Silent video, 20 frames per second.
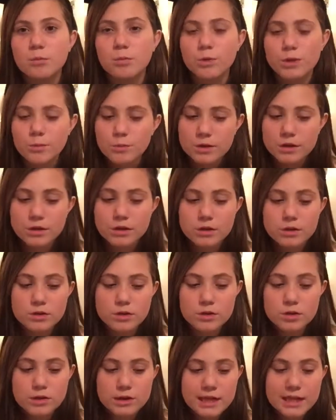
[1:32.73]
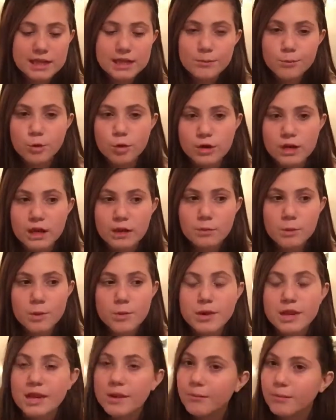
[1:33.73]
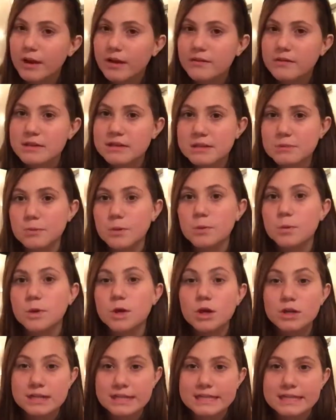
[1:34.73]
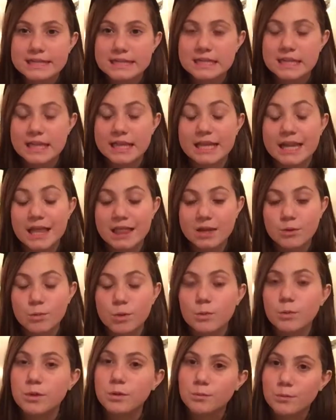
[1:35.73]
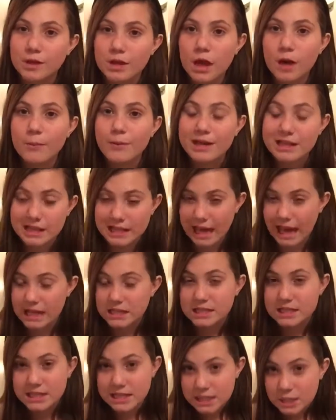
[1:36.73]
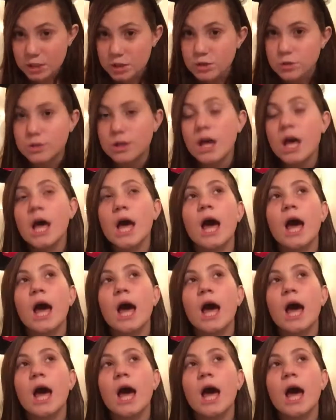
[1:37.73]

we would, in the morning we would eat breakfast and we would go to Disneyland and then we would meet up at the castle at noon.